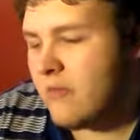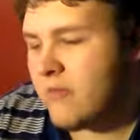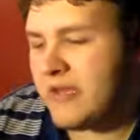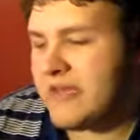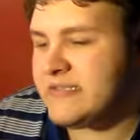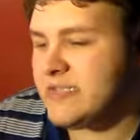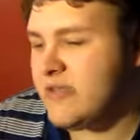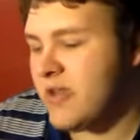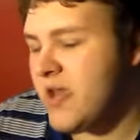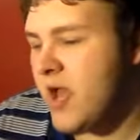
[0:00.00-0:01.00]
but he's
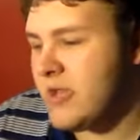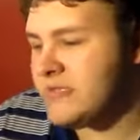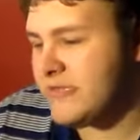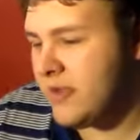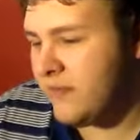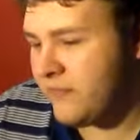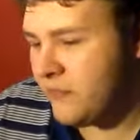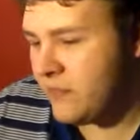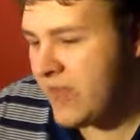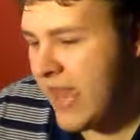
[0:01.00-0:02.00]
the cousin of
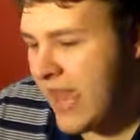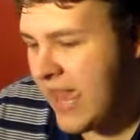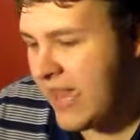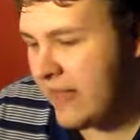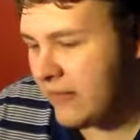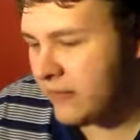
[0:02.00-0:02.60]
Liu Kang.